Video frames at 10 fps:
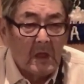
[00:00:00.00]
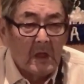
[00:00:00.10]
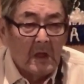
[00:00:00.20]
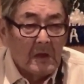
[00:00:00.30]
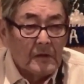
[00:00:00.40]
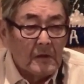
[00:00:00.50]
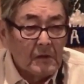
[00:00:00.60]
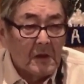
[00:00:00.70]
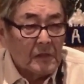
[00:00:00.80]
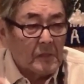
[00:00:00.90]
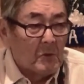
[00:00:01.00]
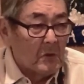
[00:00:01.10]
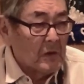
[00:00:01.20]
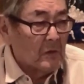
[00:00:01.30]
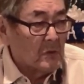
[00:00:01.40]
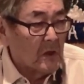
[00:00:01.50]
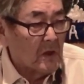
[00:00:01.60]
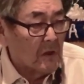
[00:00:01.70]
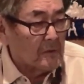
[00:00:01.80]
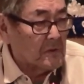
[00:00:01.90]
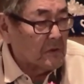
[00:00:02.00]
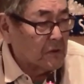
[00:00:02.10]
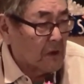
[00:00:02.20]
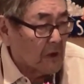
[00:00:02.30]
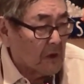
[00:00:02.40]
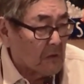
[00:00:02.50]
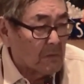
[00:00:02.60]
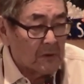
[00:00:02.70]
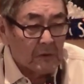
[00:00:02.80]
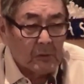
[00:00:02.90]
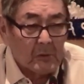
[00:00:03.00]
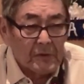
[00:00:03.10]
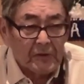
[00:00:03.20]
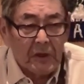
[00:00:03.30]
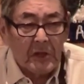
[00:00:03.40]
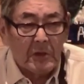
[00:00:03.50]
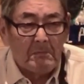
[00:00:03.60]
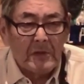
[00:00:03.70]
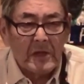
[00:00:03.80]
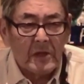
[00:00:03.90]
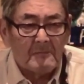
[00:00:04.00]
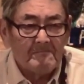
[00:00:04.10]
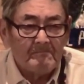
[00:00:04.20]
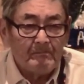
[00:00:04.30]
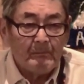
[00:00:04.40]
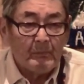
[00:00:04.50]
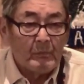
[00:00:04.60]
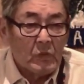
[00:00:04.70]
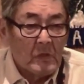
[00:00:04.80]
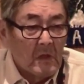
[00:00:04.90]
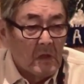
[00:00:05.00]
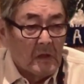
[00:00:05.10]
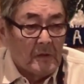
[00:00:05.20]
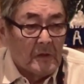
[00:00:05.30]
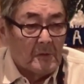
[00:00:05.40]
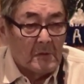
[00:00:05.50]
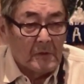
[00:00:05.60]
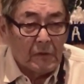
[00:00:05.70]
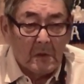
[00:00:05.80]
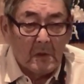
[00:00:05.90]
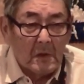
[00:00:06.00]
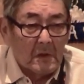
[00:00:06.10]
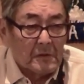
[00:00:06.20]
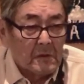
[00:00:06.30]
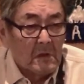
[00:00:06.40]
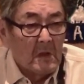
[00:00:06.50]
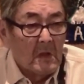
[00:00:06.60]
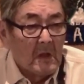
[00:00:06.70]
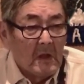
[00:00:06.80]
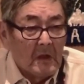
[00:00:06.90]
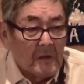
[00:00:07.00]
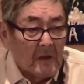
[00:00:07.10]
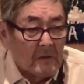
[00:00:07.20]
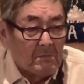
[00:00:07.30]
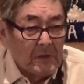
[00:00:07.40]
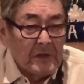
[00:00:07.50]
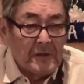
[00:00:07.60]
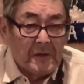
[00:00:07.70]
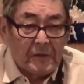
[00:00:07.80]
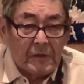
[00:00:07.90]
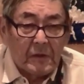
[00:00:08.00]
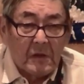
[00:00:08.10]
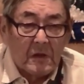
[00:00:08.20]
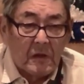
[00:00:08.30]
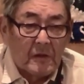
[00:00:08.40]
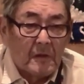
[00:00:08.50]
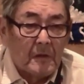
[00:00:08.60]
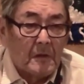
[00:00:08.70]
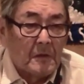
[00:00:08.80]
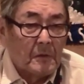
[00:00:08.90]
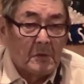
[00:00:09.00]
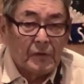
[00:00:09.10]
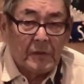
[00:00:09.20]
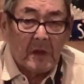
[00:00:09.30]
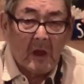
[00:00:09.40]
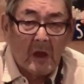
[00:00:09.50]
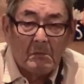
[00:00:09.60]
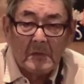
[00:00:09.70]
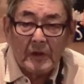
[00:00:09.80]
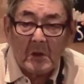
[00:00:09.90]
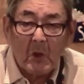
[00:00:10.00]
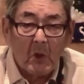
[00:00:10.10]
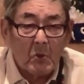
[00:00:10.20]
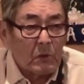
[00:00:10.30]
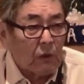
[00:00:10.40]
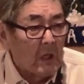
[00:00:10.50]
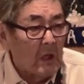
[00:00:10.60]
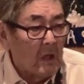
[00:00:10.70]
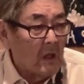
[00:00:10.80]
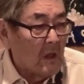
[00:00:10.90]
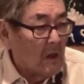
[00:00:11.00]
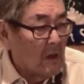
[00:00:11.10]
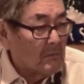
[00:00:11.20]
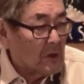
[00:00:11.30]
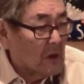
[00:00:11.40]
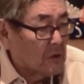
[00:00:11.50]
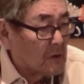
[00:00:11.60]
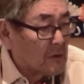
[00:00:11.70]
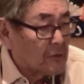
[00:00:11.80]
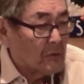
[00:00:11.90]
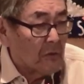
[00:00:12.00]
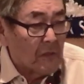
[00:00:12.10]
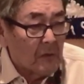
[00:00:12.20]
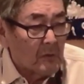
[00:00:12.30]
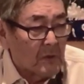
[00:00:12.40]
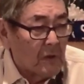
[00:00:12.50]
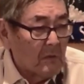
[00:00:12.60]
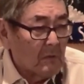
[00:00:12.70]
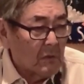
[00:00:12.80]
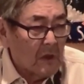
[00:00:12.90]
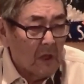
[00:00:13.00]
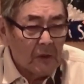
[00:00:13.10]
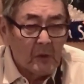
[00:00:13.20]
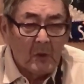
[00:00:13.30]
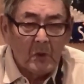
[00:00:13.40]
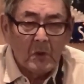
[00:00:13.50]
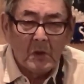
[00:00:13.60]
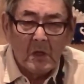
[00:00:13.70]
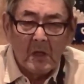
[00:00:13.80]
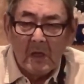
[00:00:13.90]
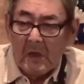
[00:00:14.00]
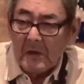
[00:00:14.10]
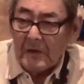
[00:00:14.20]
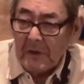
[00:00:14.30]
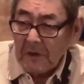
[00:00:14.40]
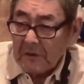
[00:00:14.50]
just like the one we had recently, but it was TB, and it was diabetes, and it was the common cold. Prior to that, we never had no sickness,